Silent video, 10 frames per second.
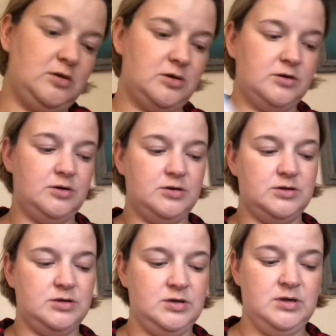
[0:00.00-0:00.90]
otter
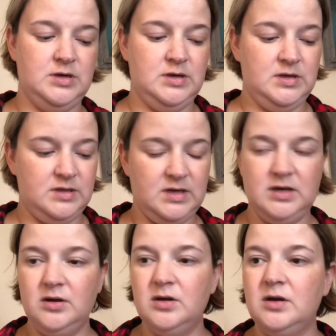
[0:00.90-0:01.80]

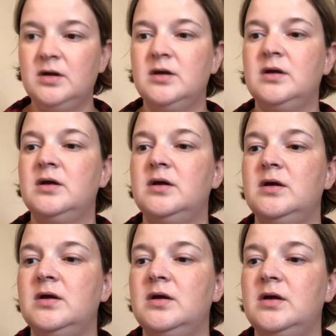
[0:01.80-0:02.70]
there.
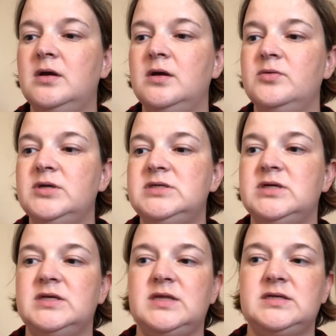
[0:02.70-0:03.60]
I really should
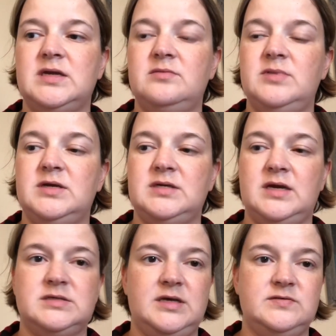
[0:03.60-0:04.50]
get that done because I
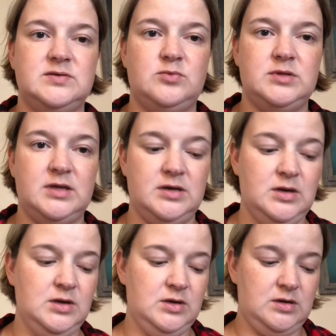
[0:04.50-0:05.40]
actually have someone that
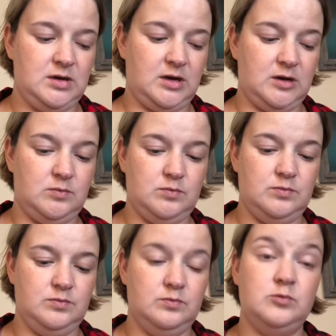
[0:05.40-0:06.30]

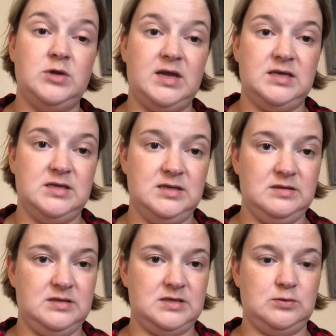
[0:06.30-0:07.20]
would like
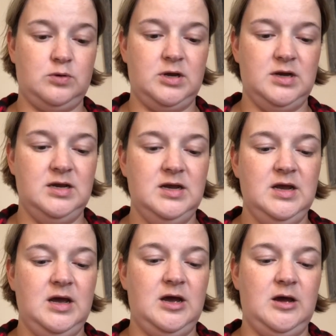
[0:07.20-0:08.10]
this one.
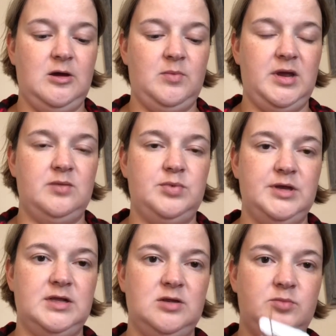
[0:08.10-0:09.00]
I am
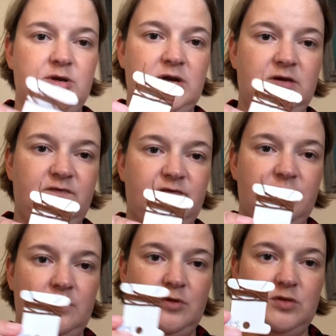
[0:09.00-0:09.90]
playing a little bit of
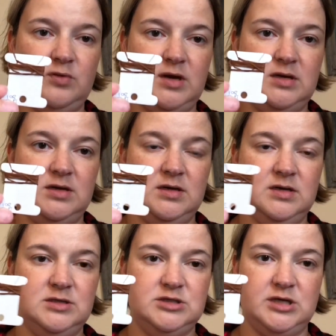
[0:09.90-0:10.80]
thread
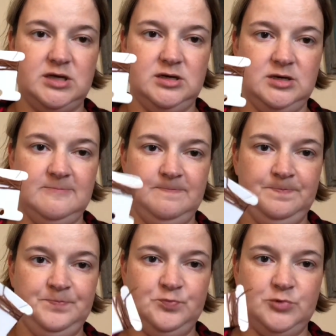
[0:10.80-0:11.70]
chicken
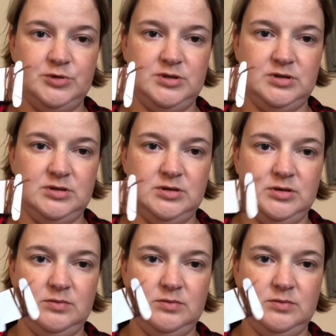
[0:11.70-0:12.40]
with the